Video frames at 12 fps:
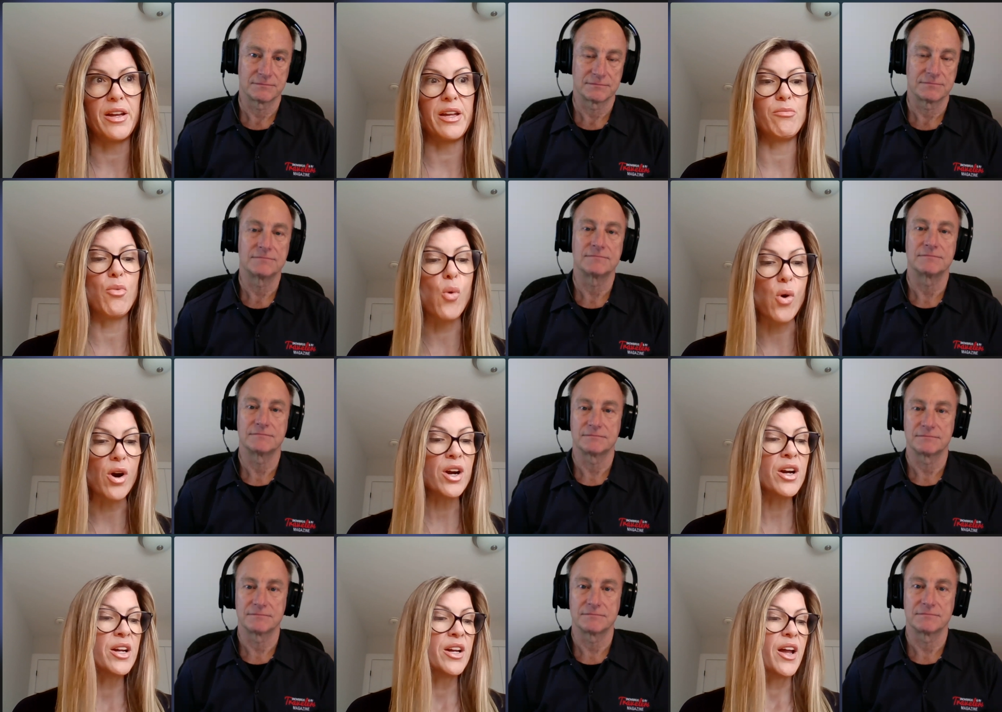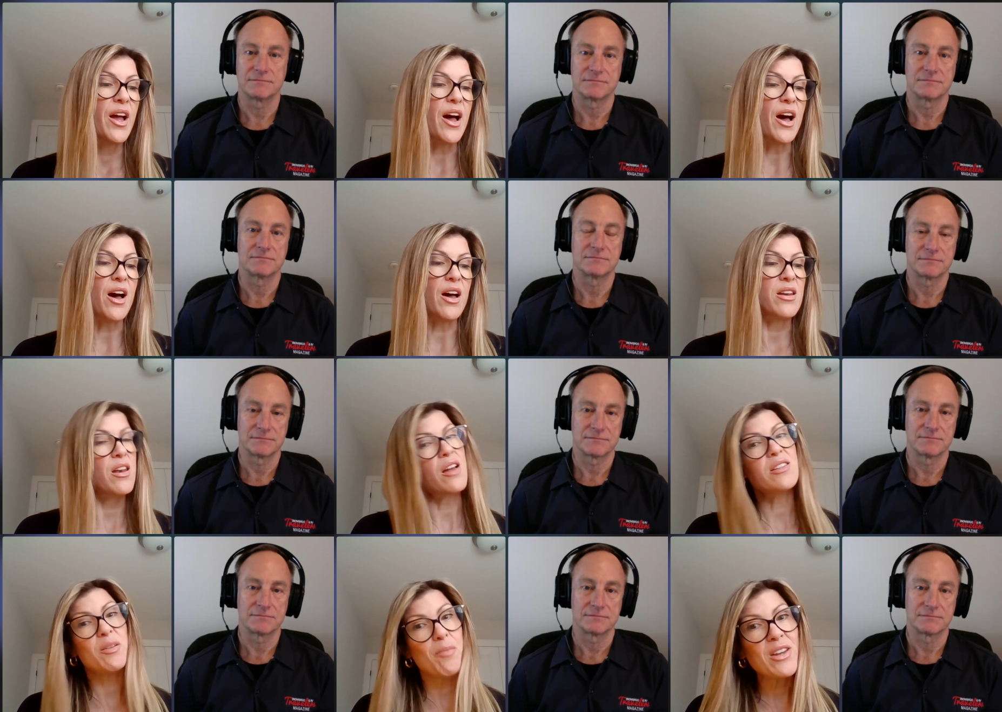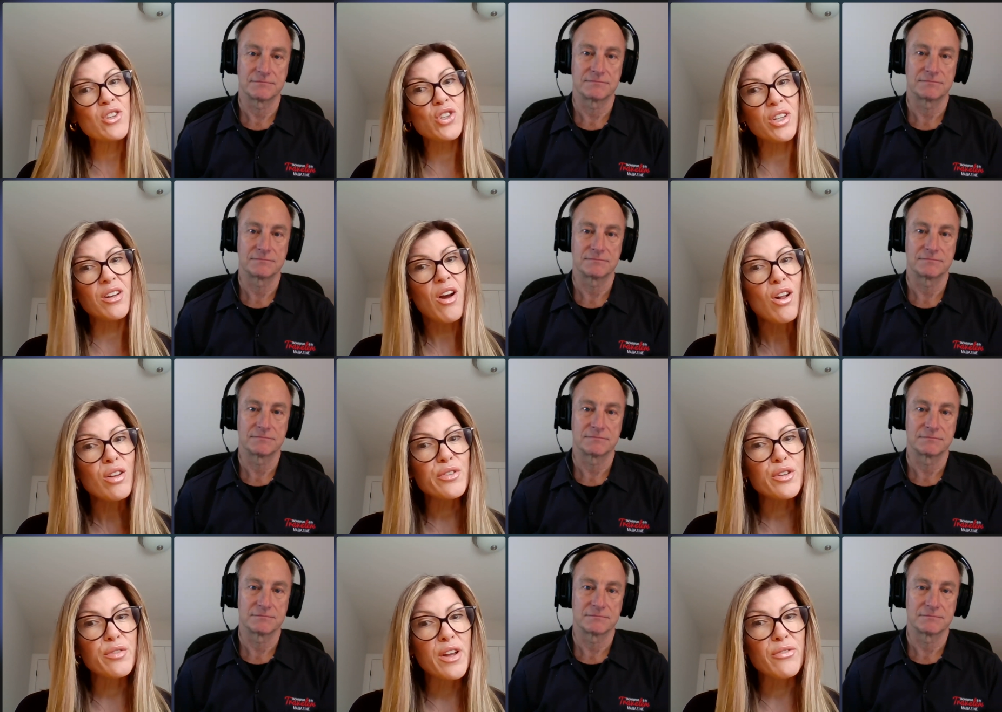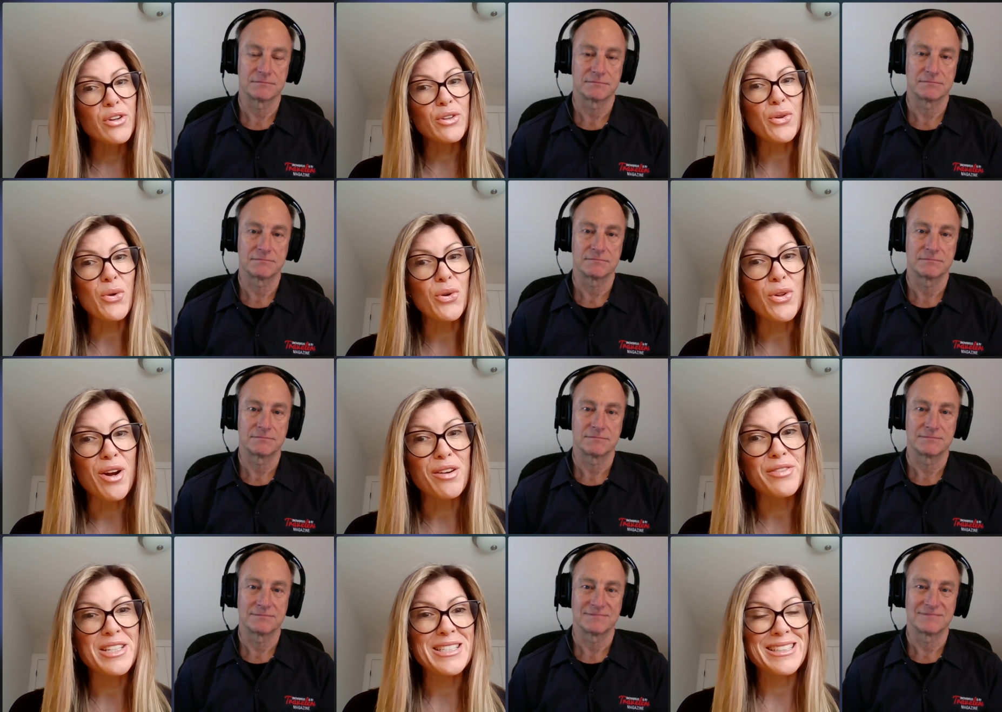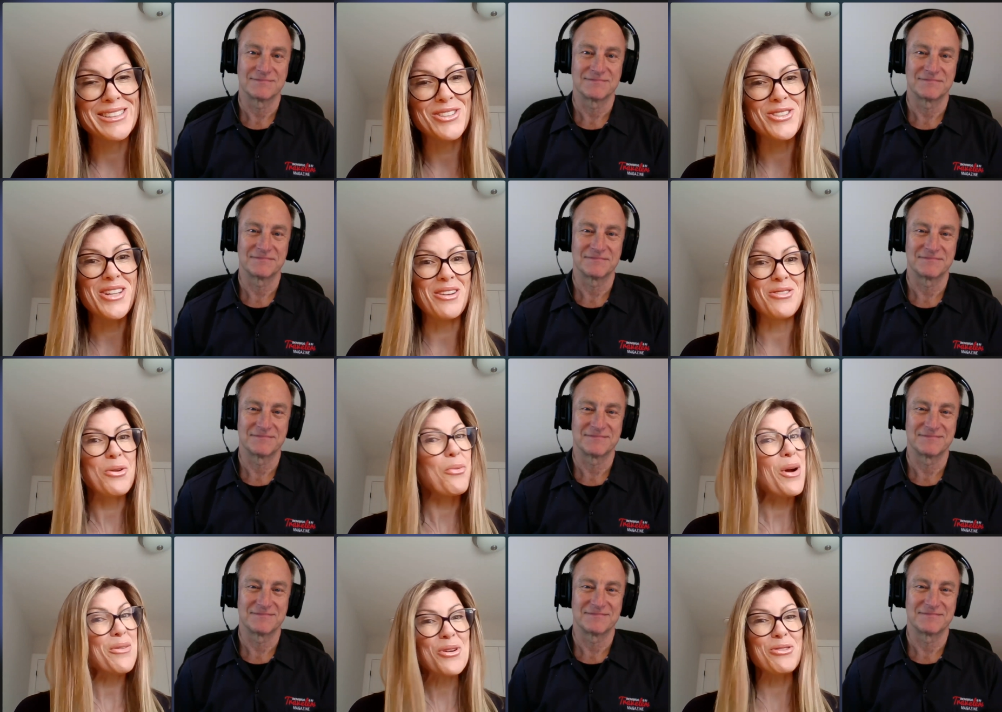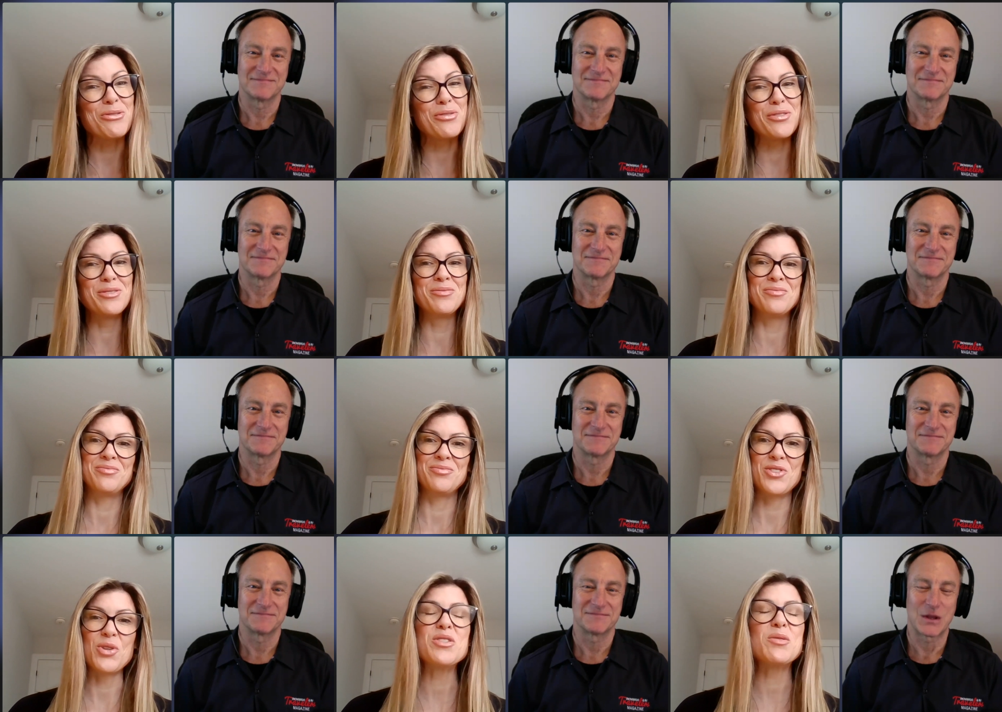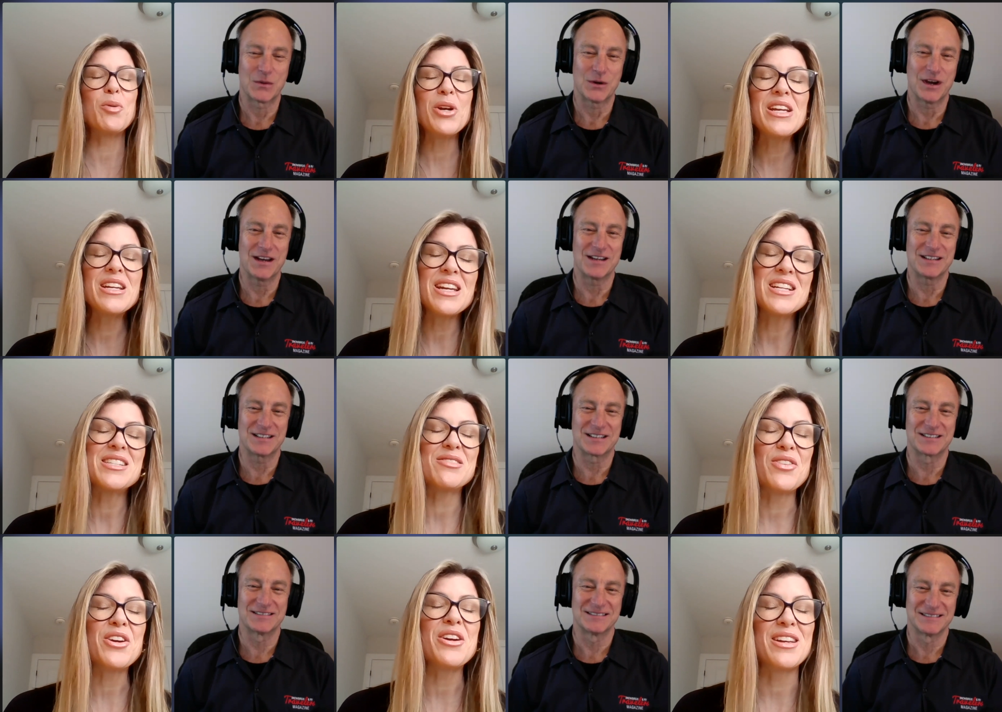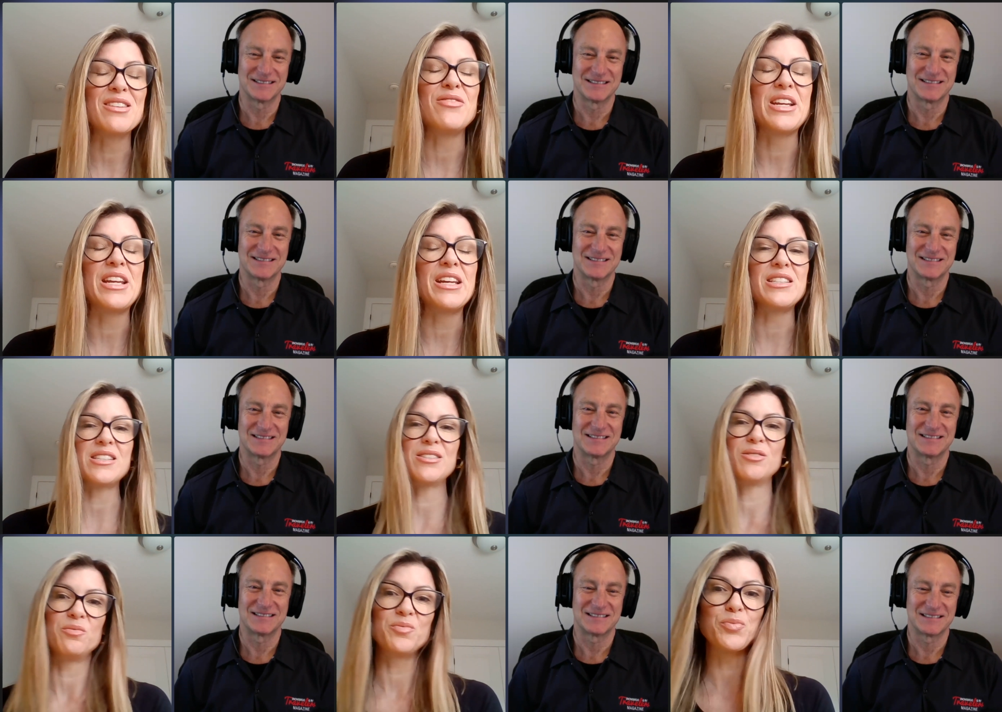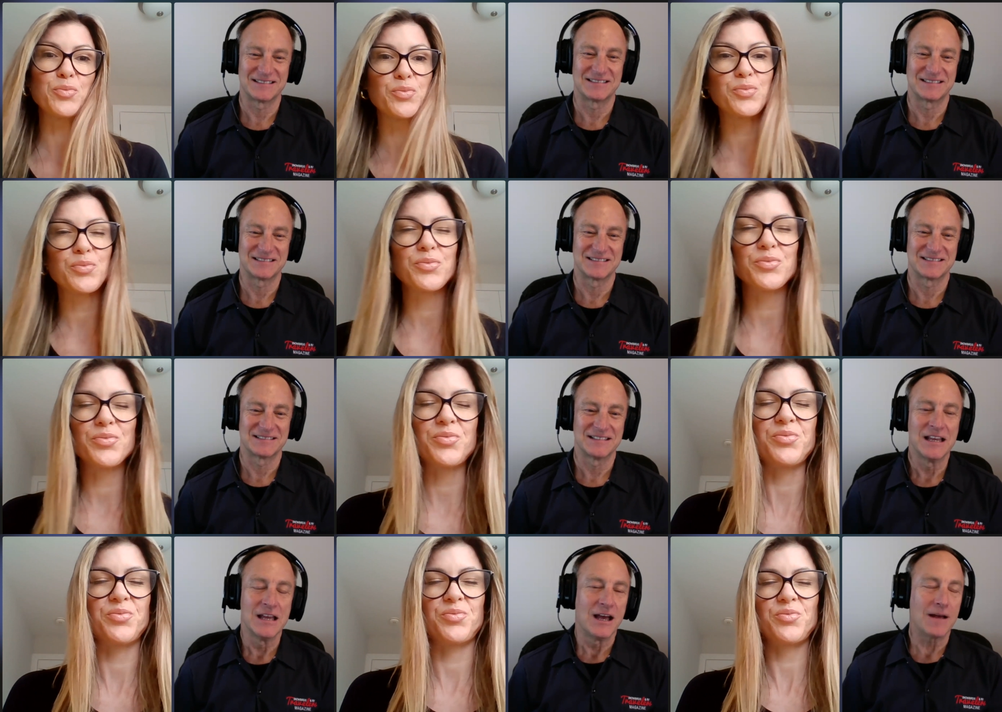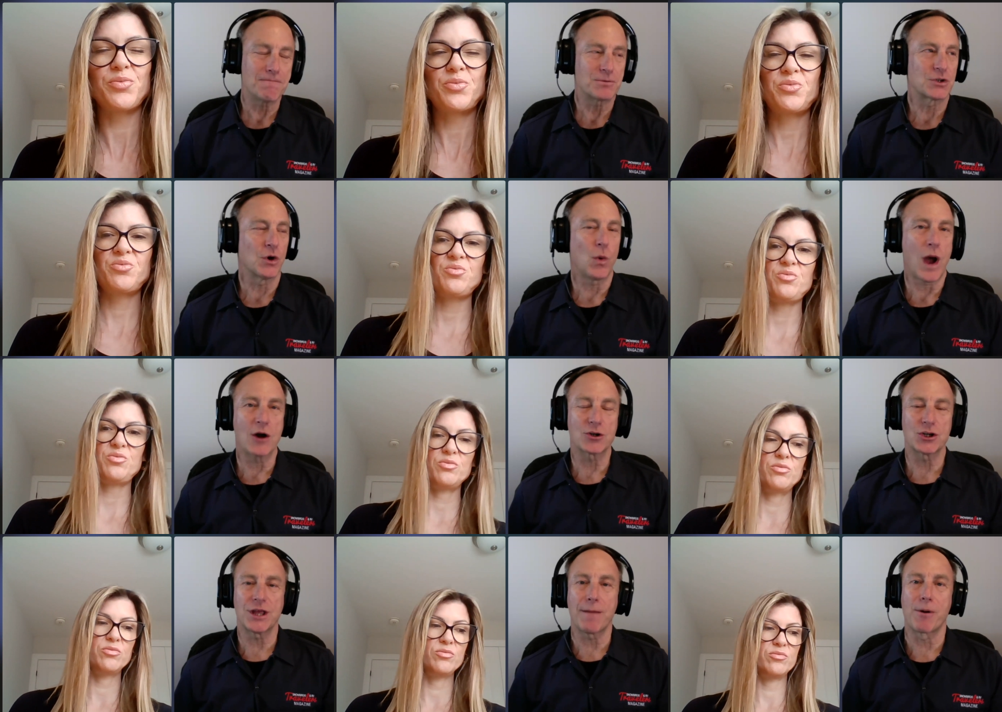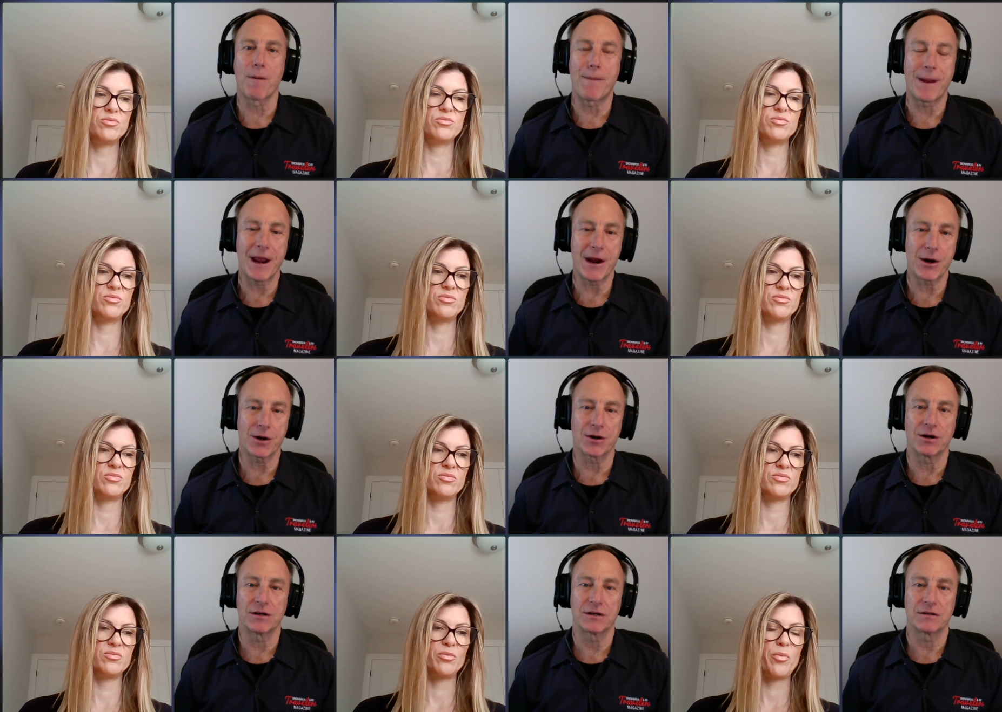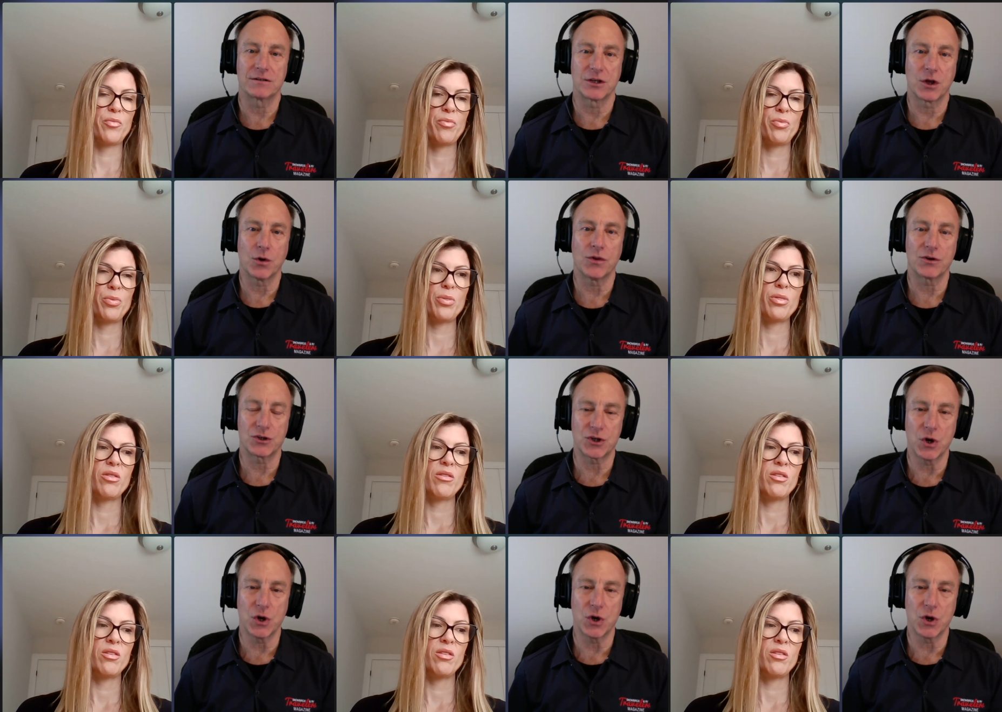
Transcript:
Speaker 1: uh, and more, uh, not to mention all of your favorite local RV dealers under one roof.
Speaker 2: So right.
Speaker 1: very convenient.
Speaker 2: Uh, so, how should they prepare to go to the show?